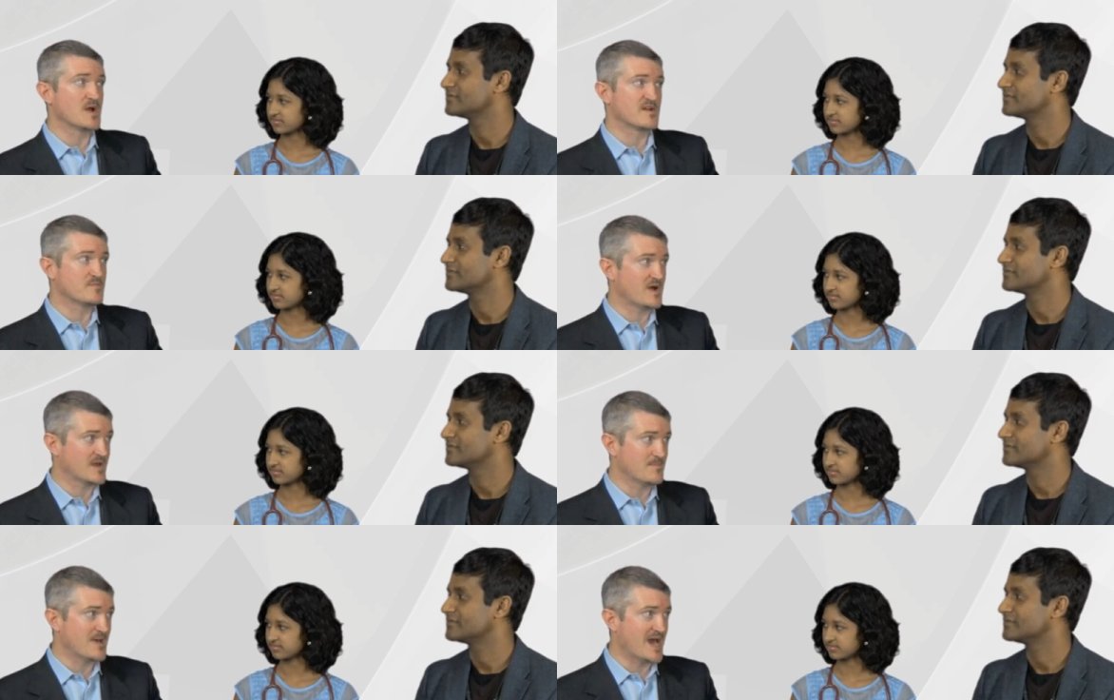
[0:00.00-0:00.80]
Speaker 1: your
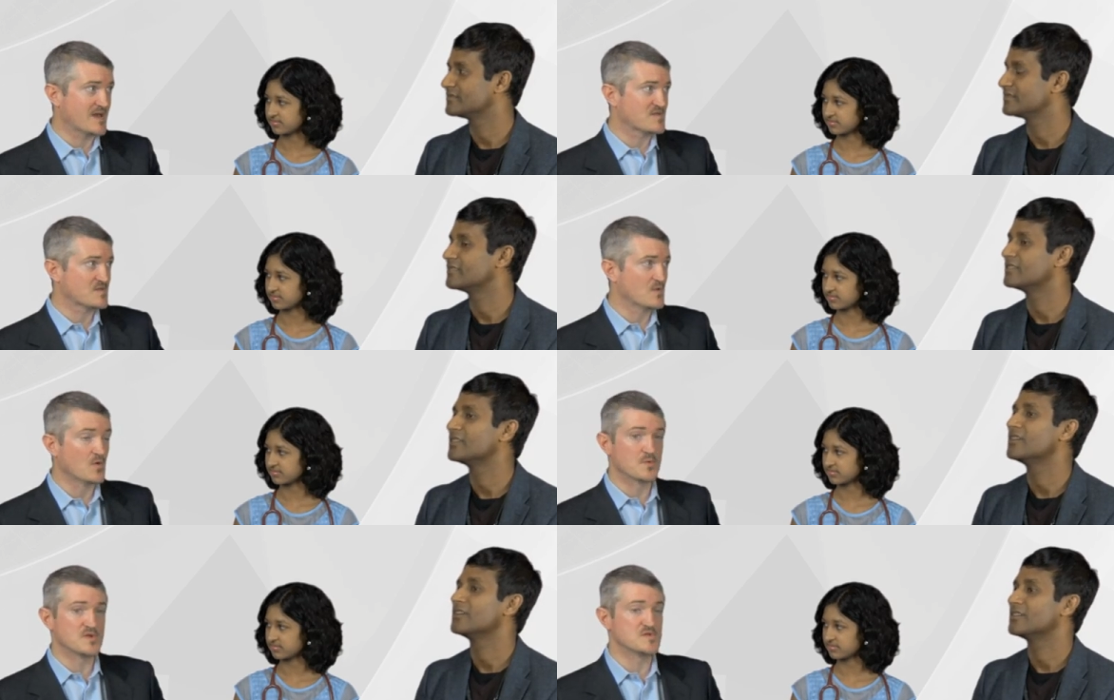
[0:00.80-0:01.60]
out-of-pocket max
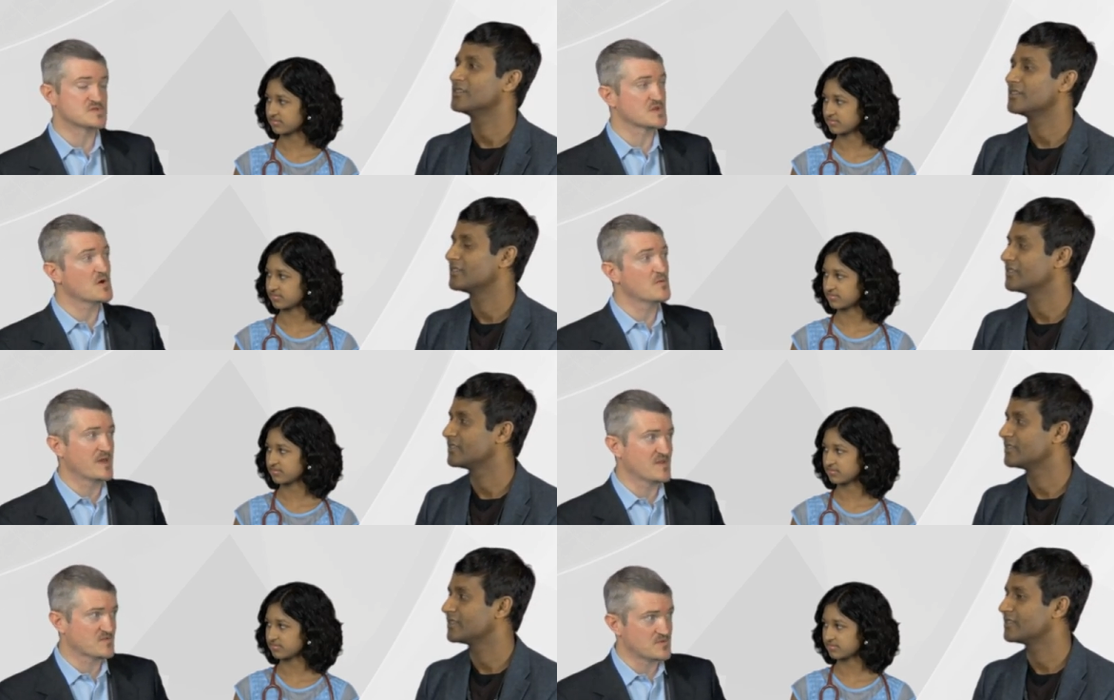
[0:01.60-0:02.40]
or reduce the
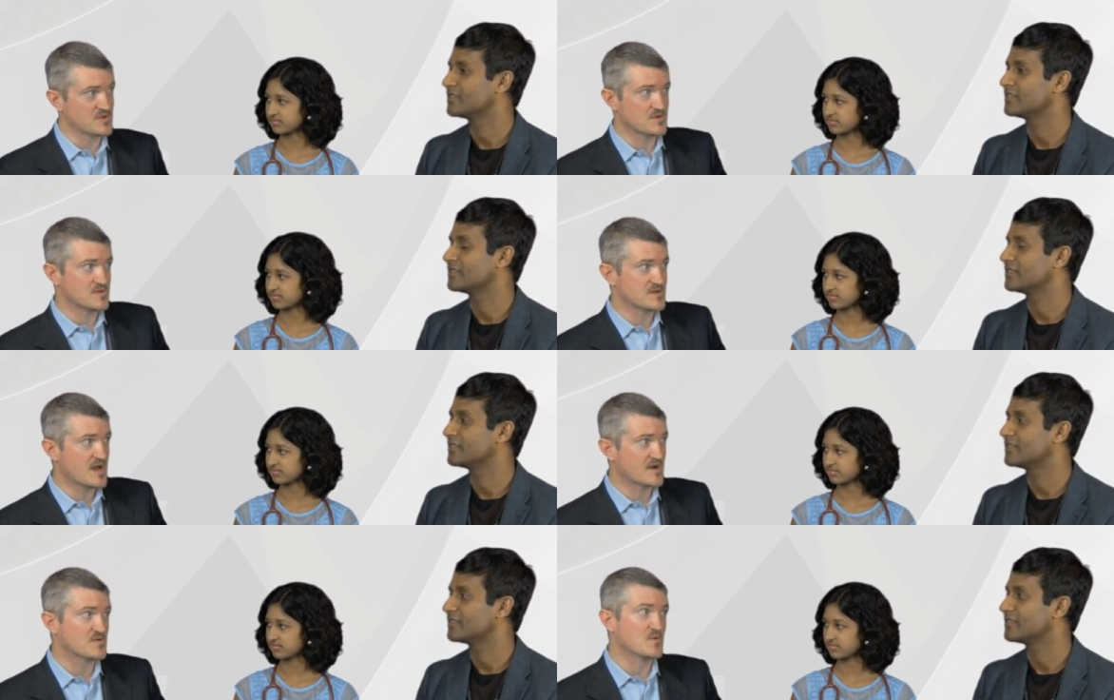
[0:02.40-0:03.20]
copays when you go to the
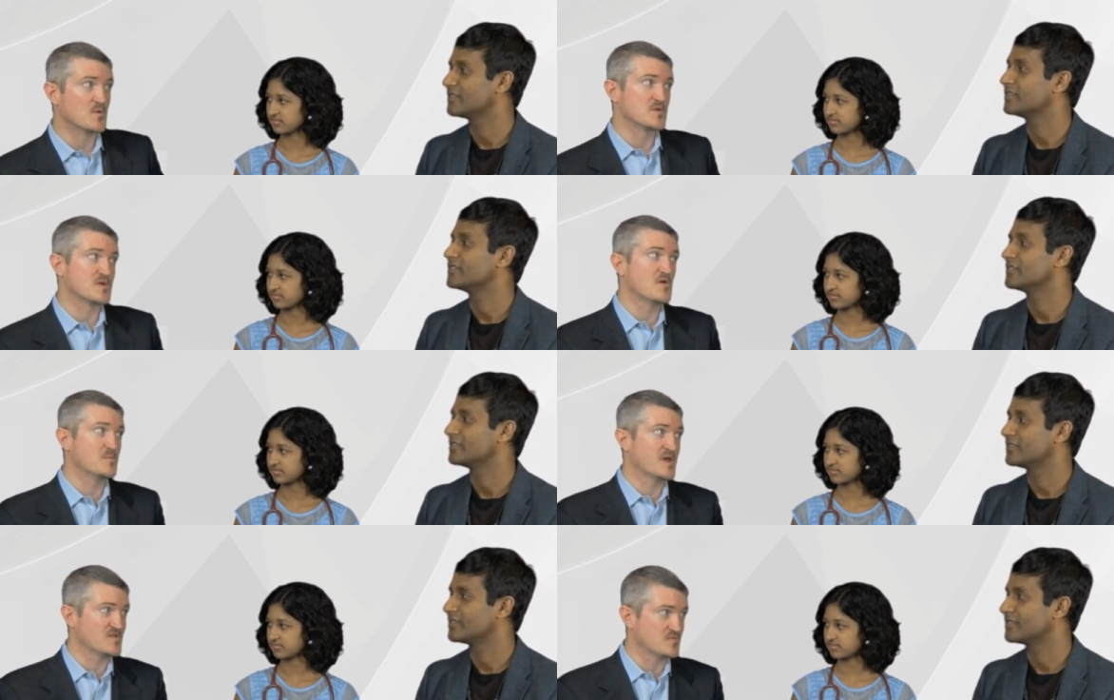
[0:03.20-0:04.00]
doctor or the
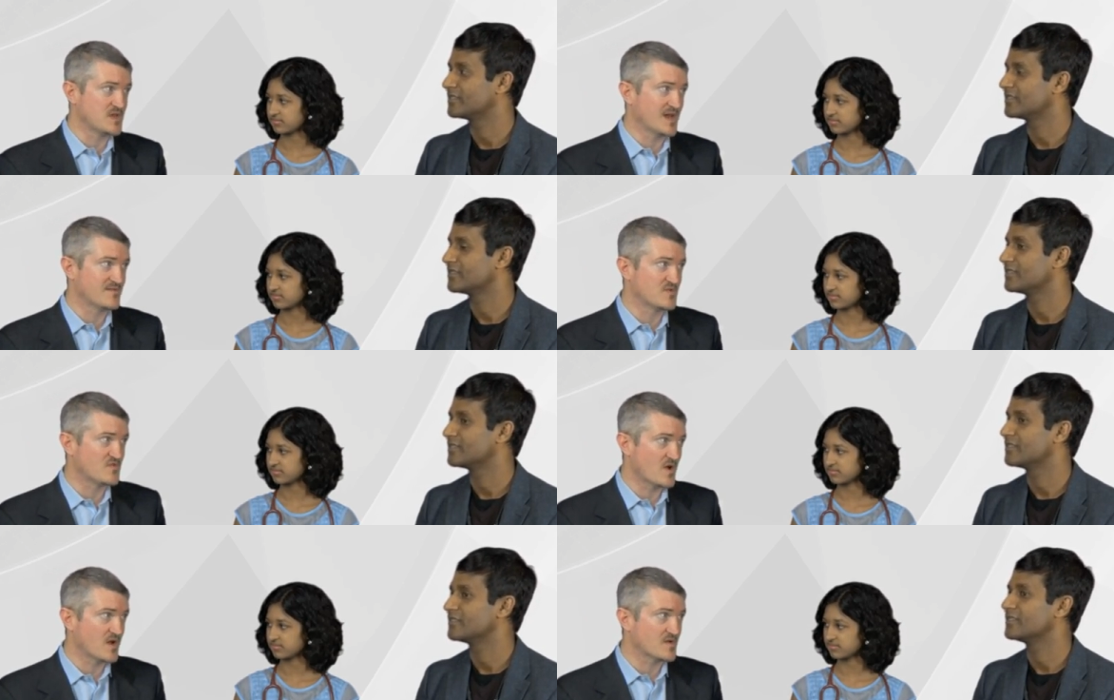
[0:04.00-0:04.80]
copays when you have your
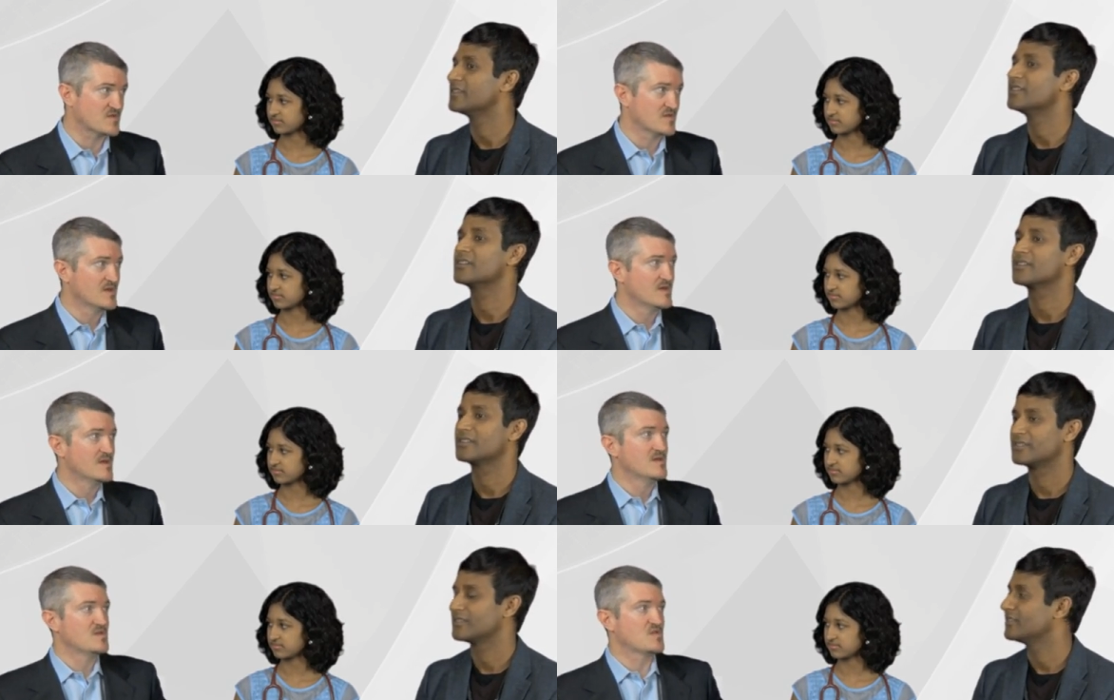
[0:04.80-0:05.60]
drugs.
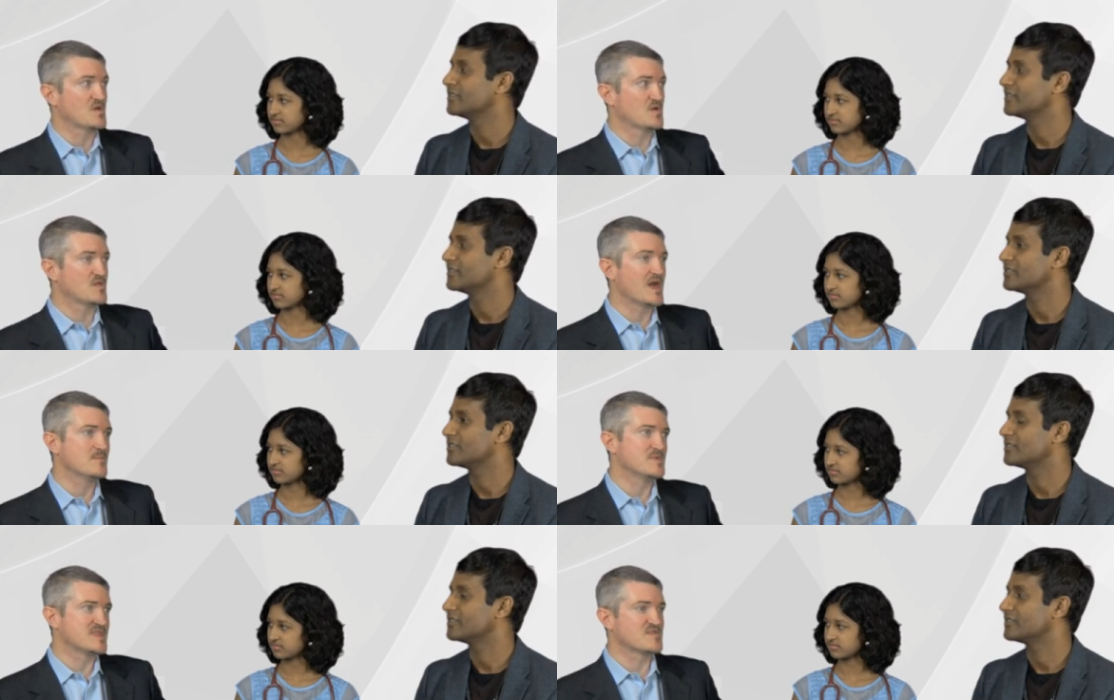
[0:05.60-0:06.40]
So
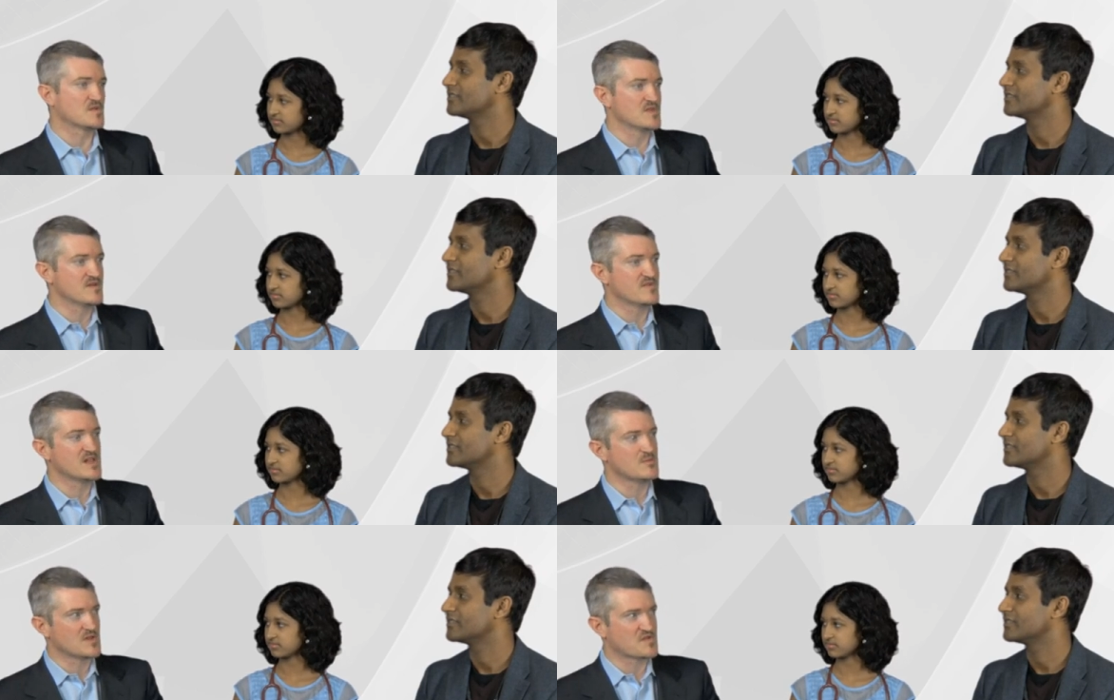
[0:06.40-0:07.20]
that, but that's only
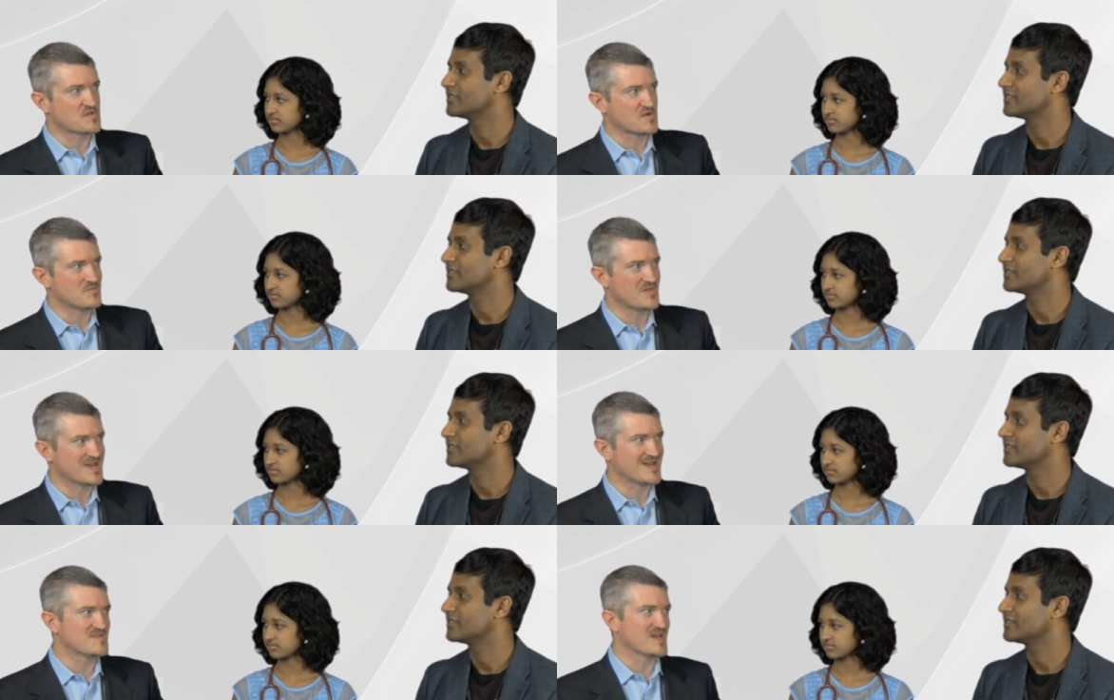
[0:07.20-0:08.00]
available on certain
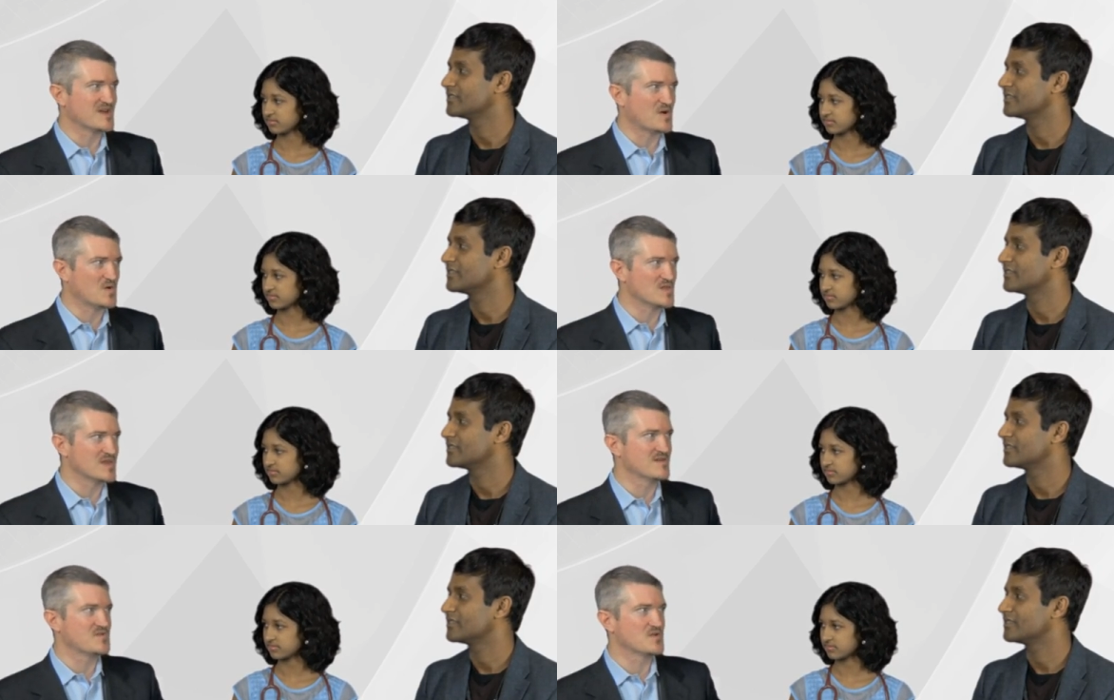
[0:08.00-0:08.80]
plans and only if